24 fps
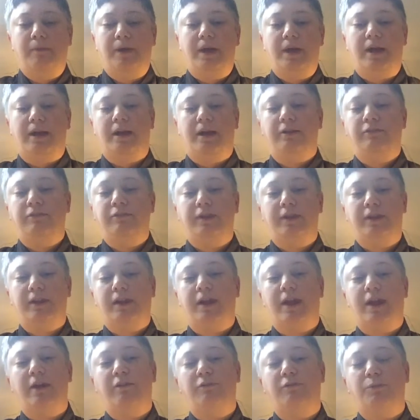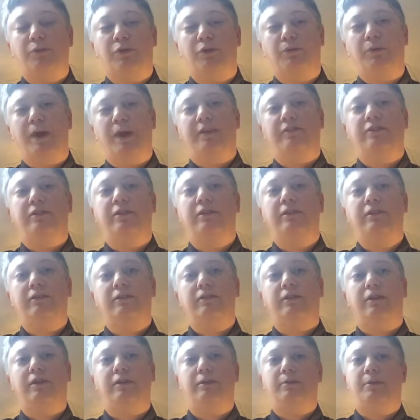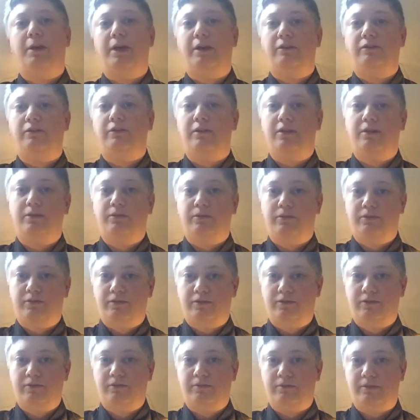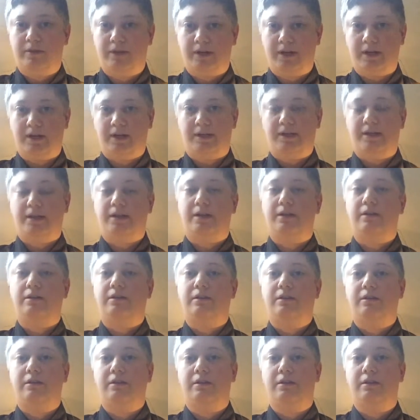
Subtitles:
And I feel like I have more resonance on the bass notes than I did.